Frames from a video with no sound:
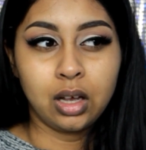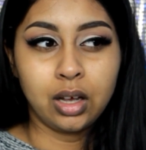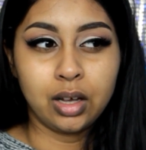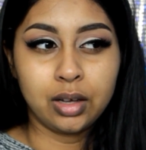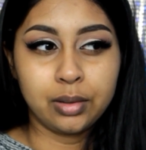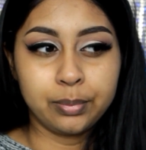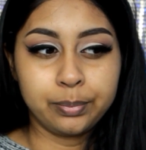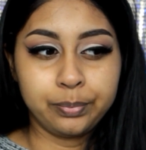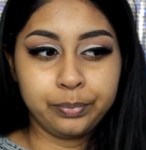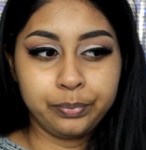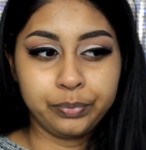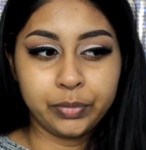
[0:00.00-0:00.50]

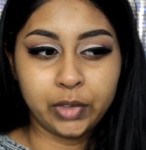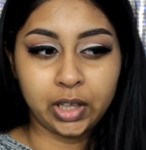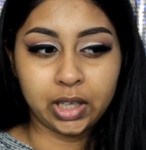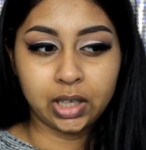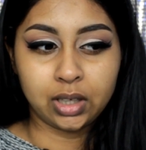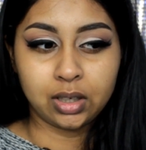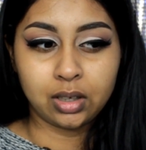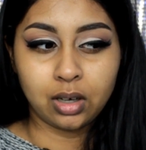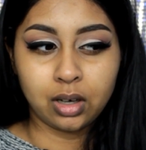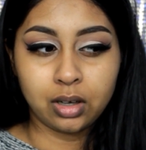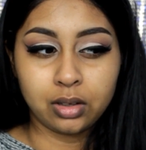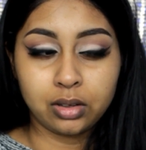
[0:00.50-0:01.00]
um,
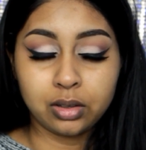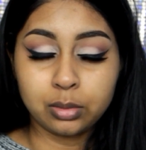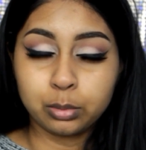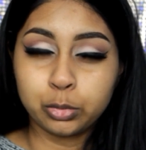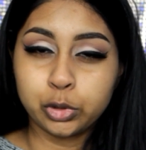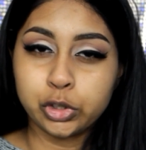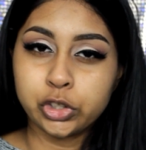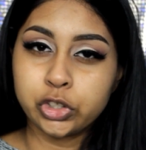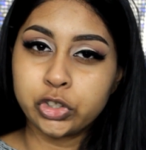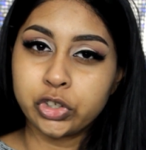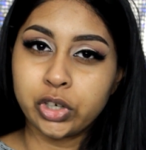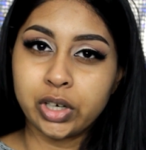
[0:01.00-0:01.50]
like other
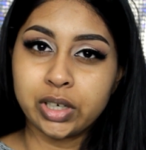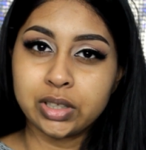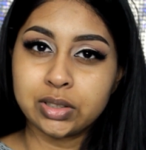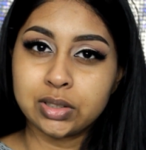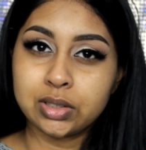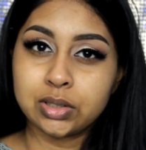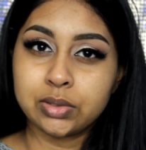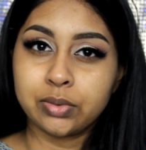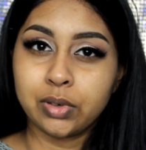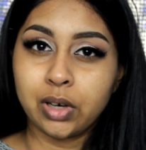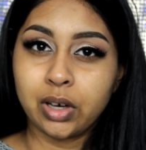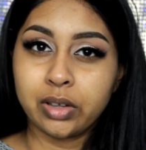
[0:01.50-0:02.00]

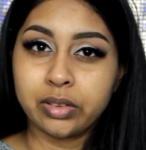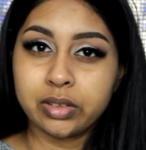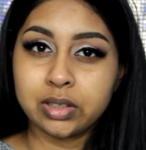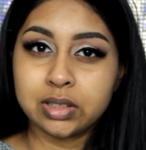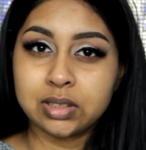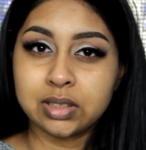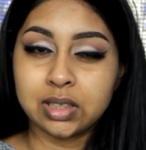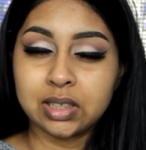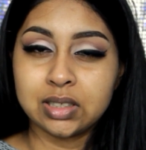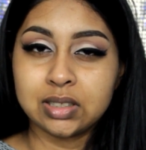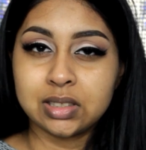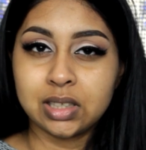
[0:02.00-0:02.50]
moisturizers for other
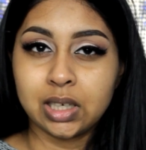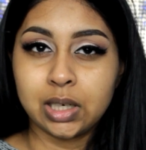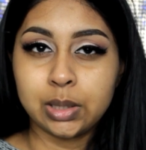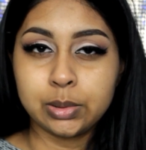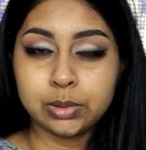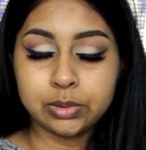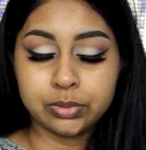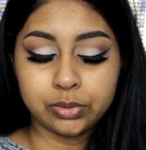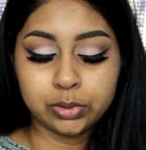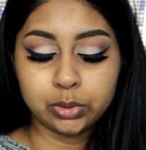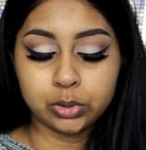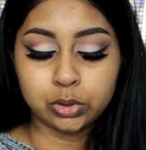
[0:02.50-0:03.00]
skin
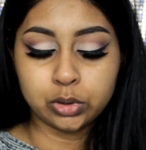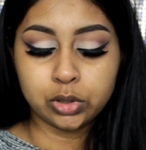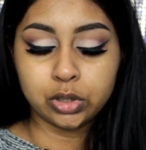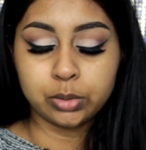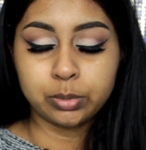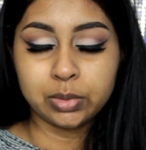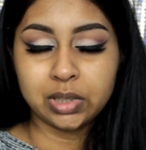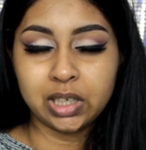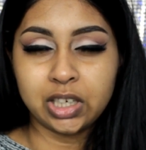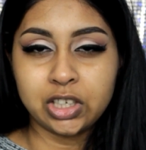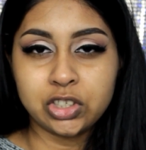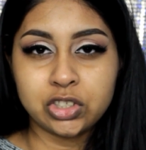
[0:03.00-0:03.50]
types, for
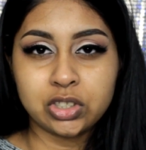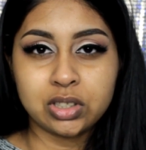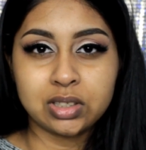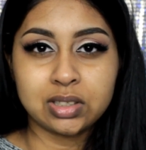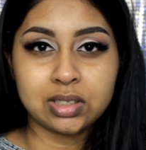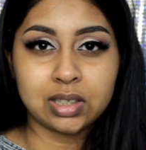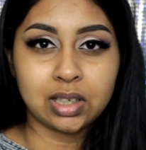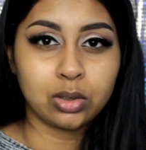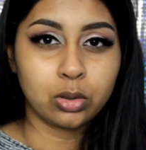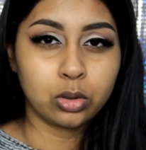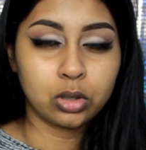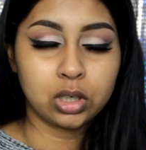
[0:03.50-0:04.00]
combination
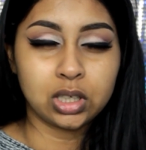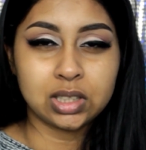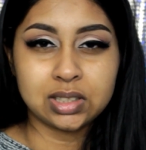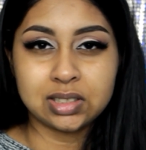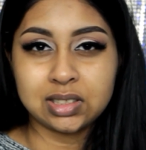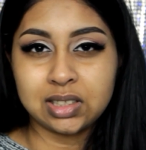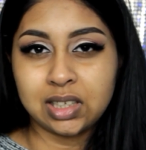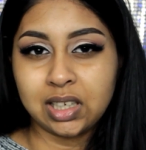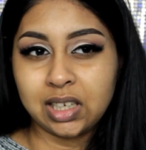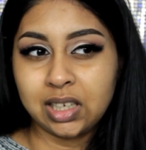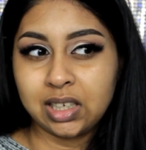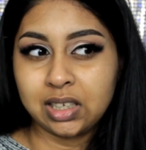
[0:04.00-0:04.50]
skin, oily
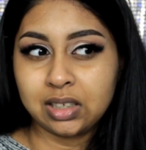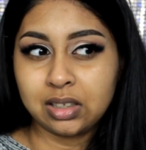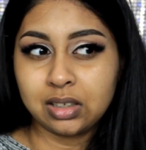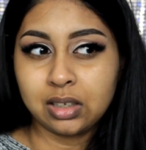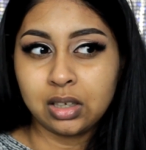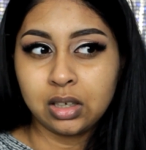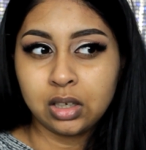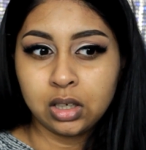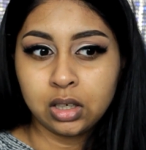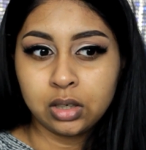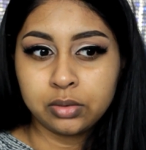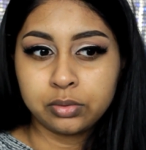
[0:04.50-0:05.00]
skin,
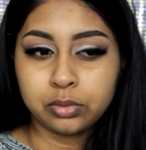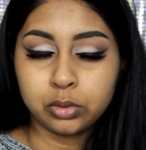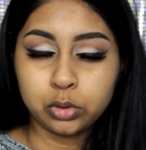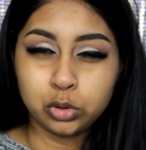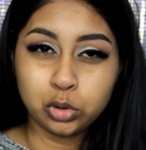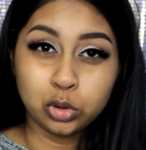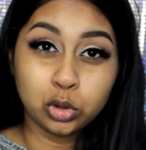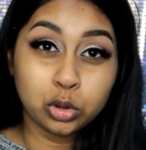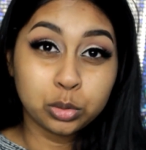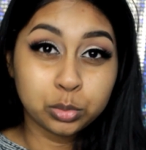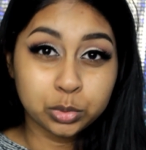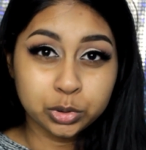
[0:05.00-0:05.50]
for
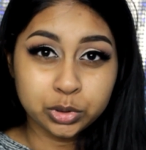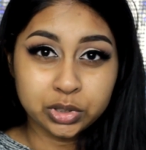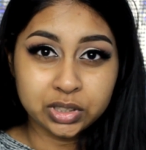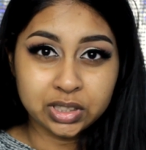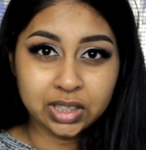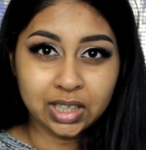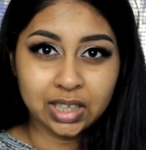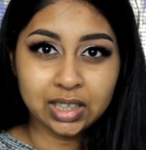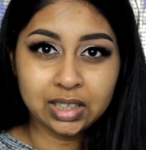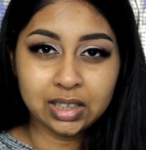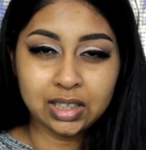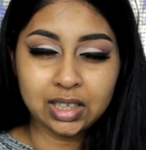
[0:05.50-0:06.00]
normal
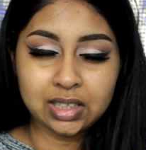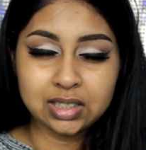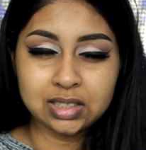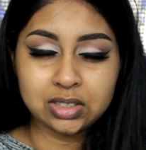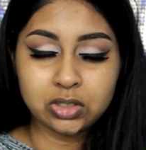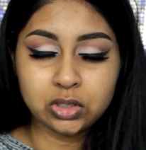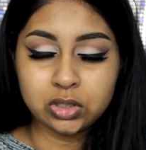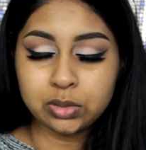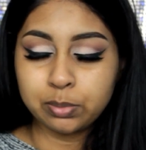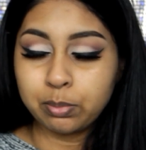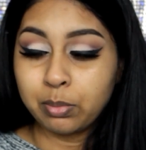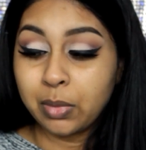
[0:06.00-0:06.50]
skin. There's
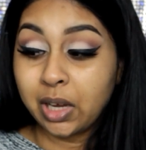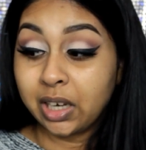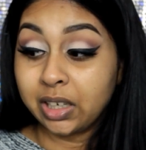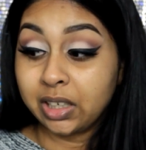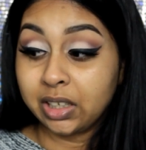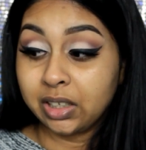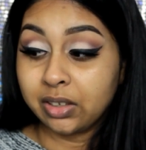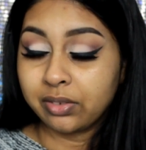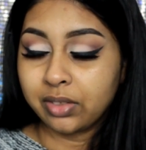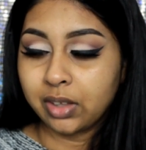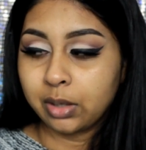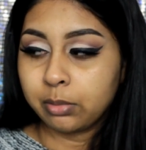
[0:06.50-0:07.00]
just
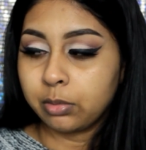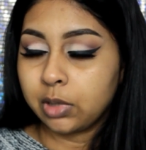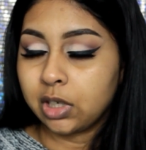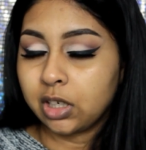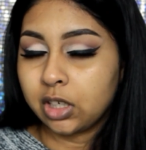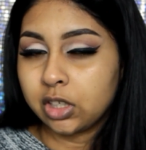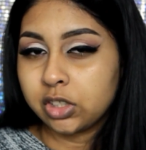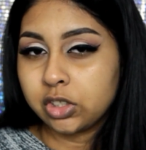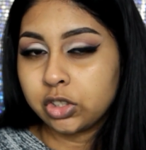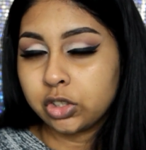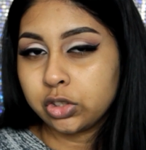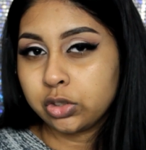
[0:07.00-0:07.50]
many of them and
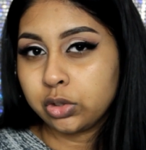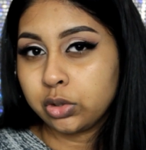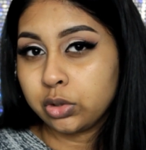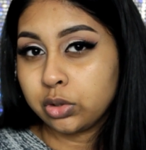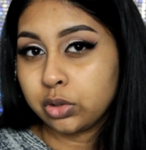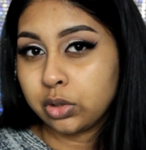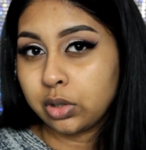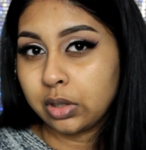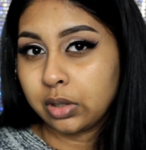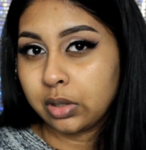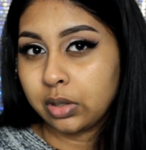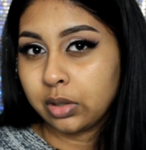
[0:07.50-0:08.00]
I just
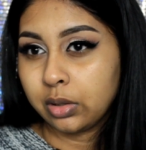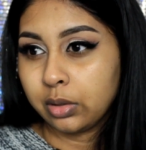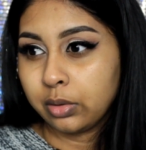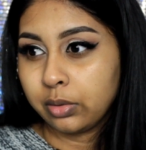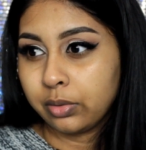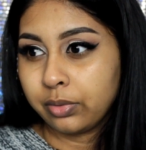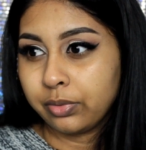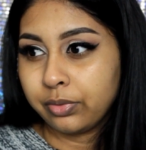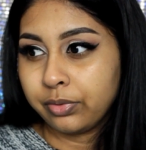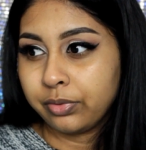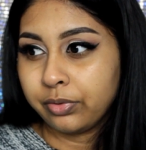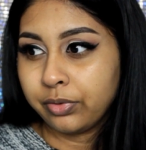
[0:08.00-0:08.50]
use the
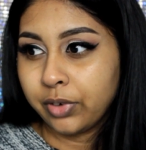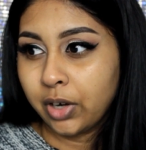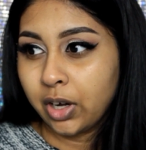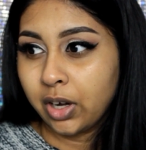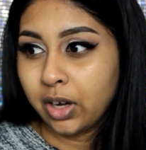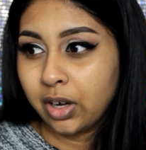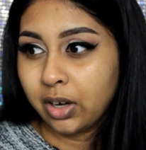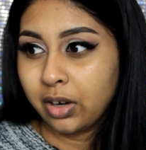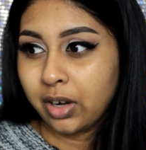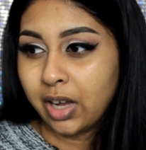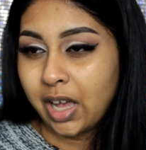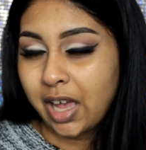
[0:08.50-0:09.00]

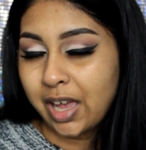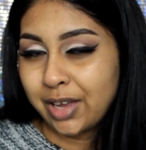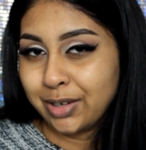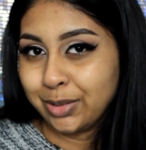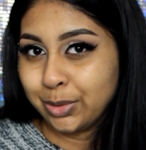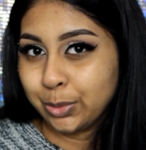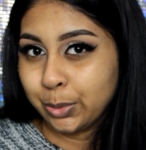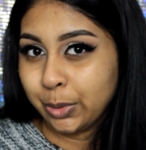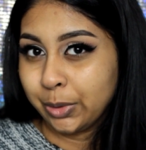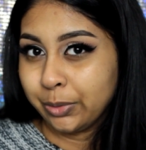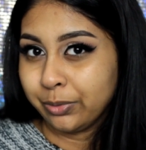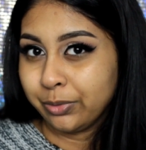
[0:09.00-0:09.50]
far
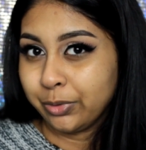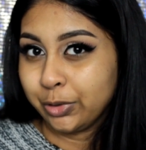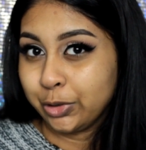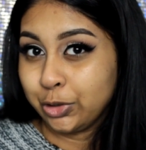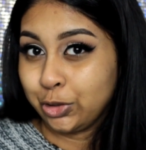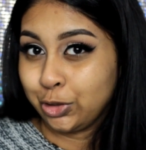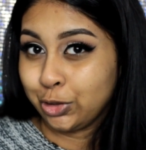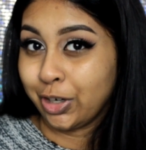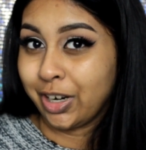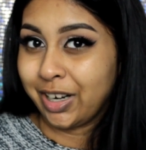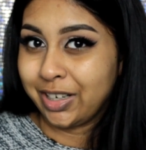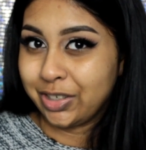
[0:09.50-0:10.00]
end one for
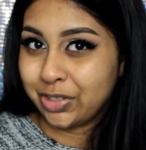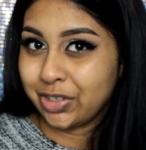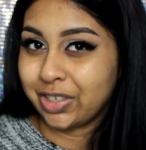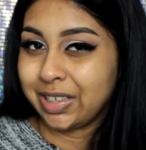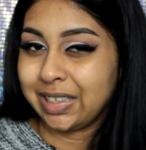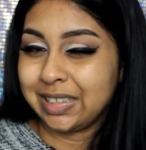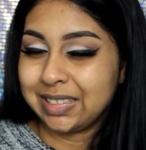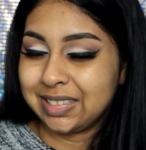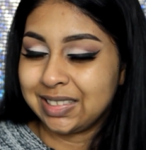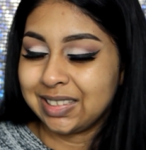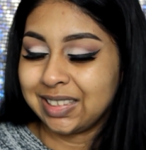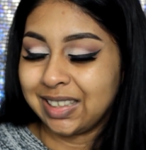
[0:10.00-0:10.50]
dry,
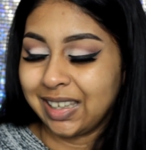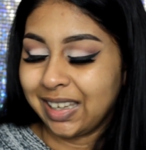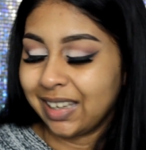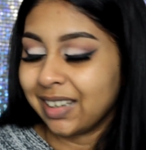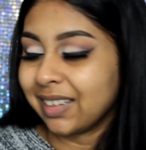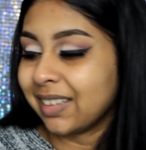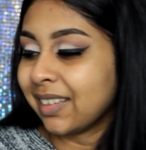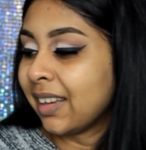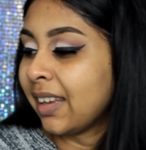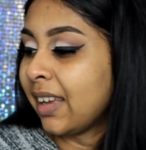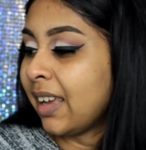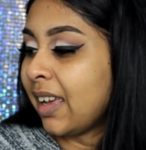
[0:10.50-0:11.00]
dry
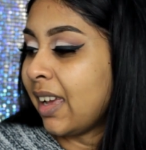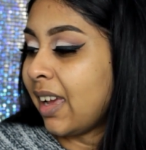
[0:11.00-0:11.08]
skin.